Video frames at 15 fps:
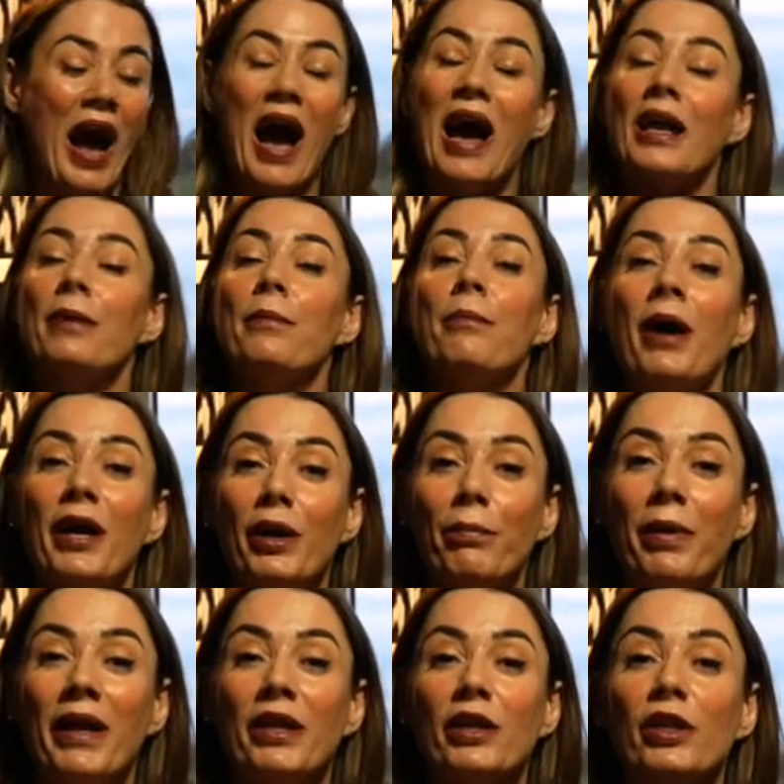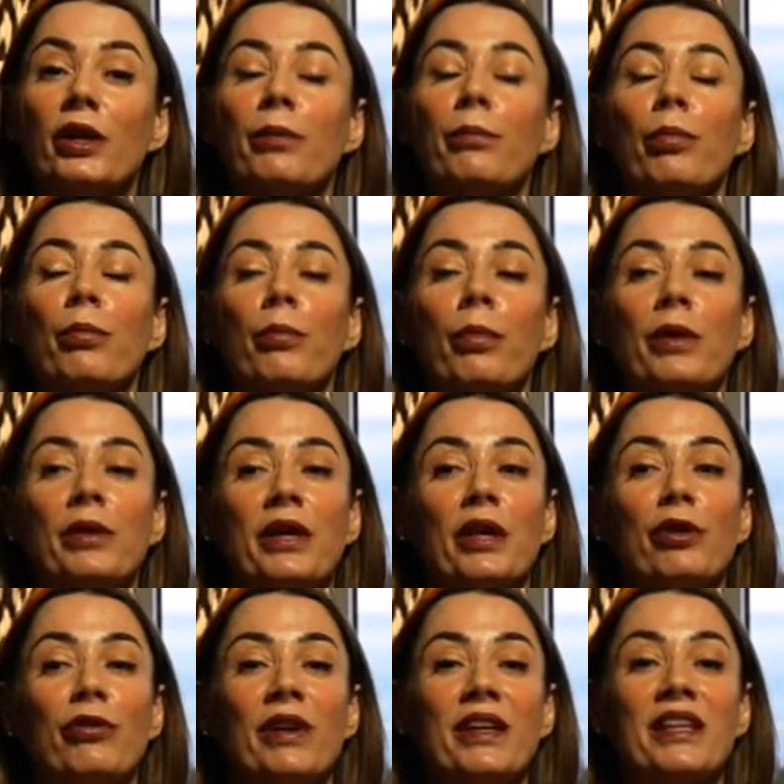And in my opinion, the
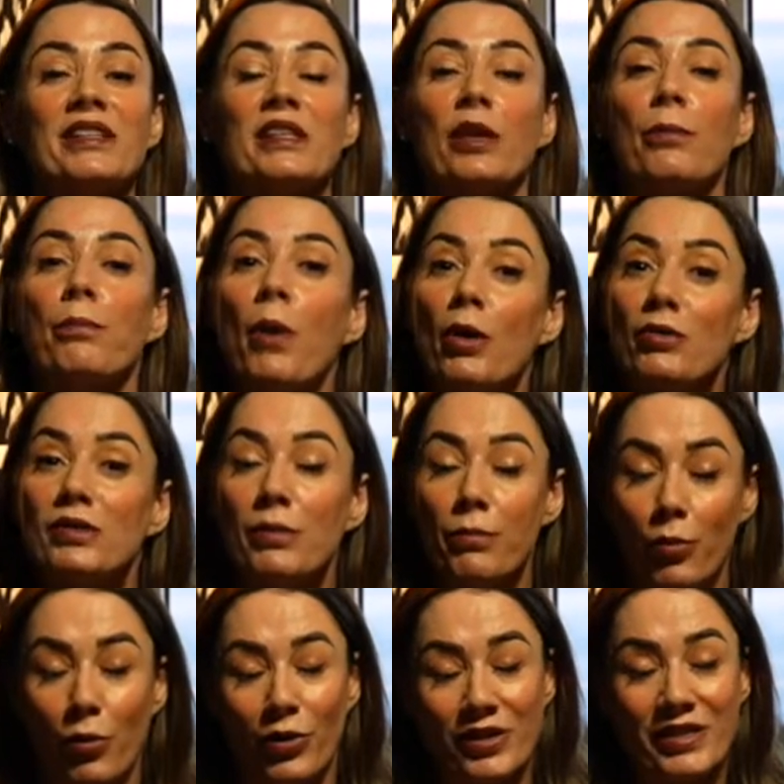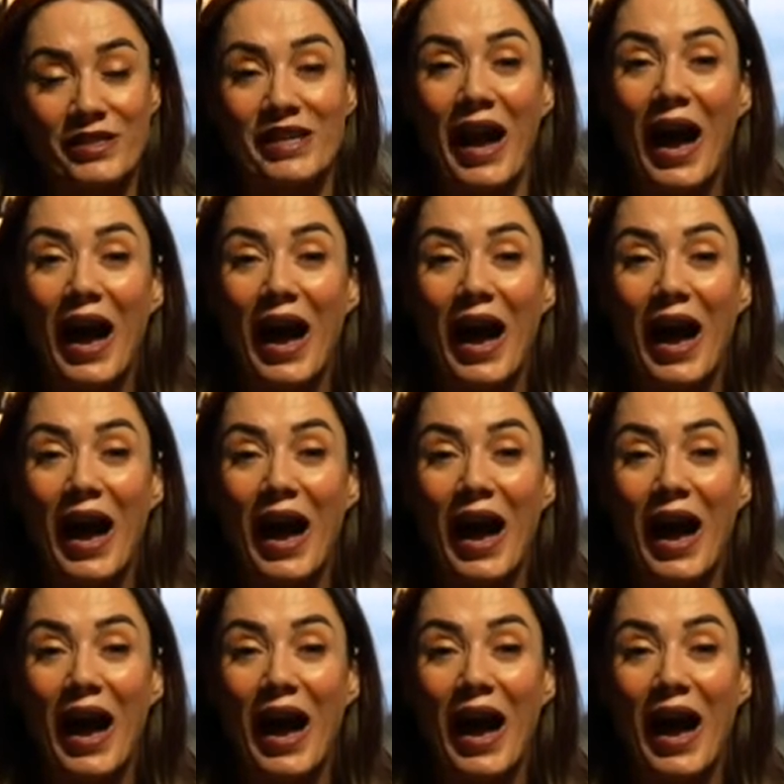ingredients that are most important